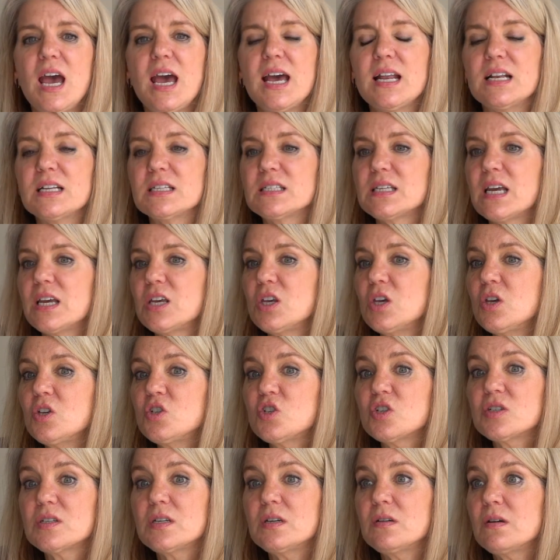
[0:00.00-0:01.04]
And it's like you
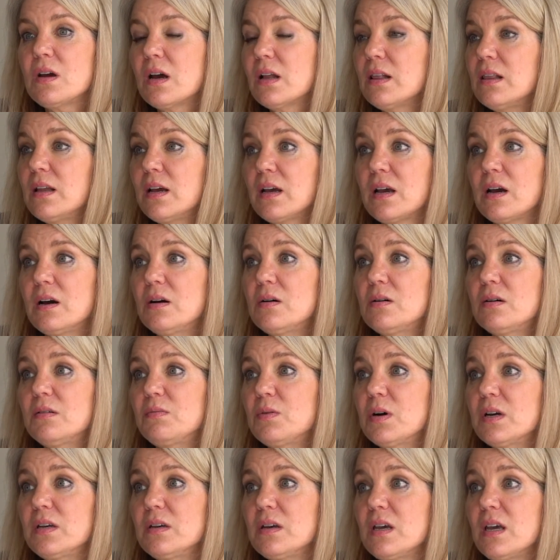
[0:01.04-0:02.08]
got to let go
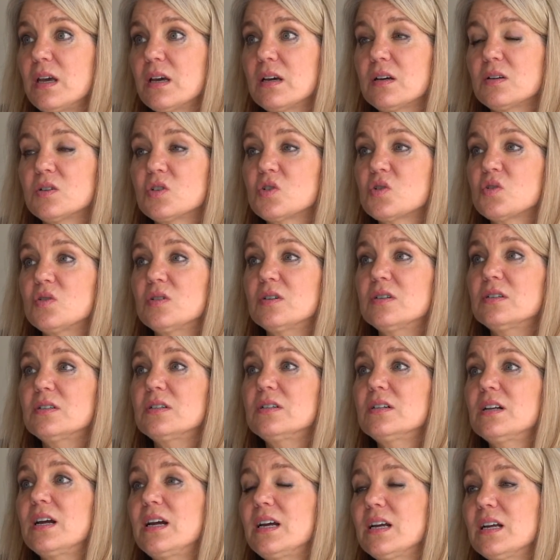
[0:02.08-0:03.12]
of what you can't
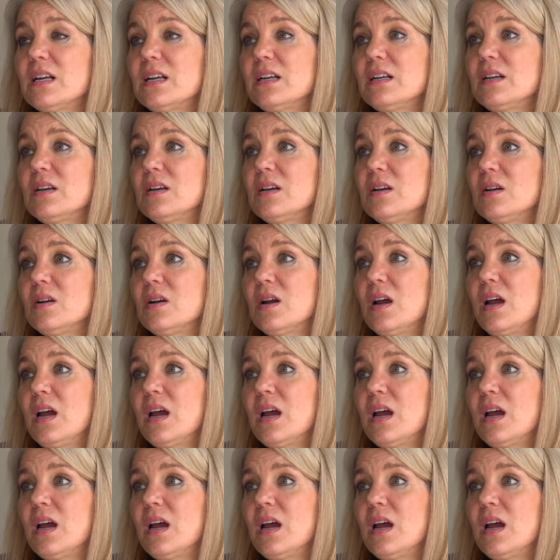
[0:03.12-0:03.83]
control and